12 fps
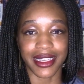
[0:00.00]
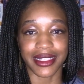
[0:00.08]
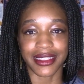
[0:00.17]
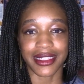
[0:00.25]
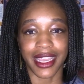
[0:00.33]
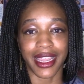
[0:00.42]

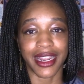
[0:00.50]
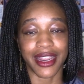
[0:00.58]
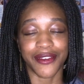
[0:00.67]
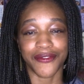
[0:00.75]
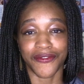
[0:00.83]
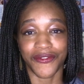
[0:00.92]
It's
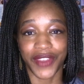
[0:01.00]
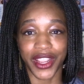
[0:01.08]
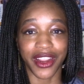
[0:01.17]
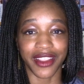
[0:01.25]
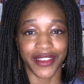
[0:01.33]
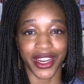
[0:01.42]
done
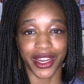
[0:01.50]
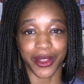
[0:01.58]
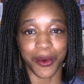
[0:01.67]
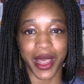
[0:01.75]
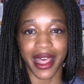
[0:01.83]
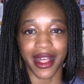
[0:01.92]
very, very
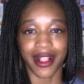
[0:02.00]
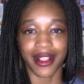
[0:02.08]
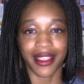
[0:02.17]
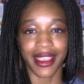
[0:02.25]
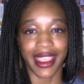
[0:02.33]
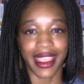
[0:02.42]

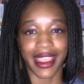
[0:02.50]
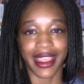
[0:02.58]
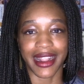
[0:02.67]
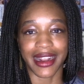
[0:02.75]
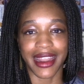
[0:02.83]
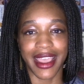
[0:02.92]
well,
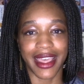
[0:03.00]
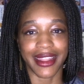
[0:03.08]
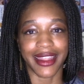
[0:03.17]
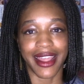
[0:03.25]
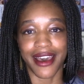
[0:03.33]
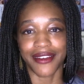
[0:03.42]
and I
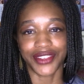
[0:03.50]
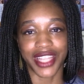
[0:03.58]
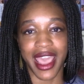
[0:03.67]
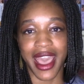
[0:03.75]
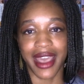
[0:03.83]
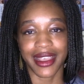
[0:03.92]
love
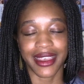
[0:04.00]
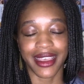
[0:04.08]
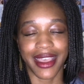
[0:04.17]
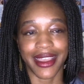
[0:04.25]
Jack.